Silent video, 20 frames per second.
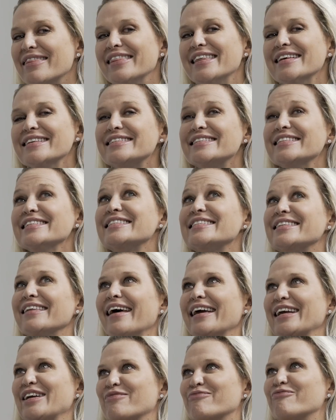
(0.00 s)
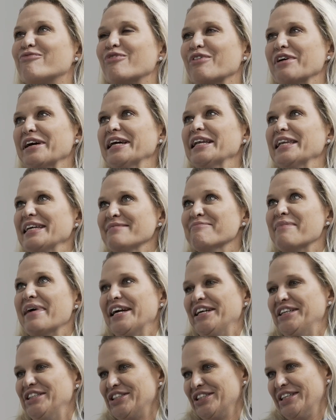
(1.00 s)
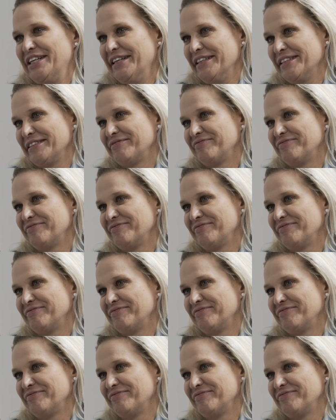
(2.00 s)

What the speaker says: This is really major.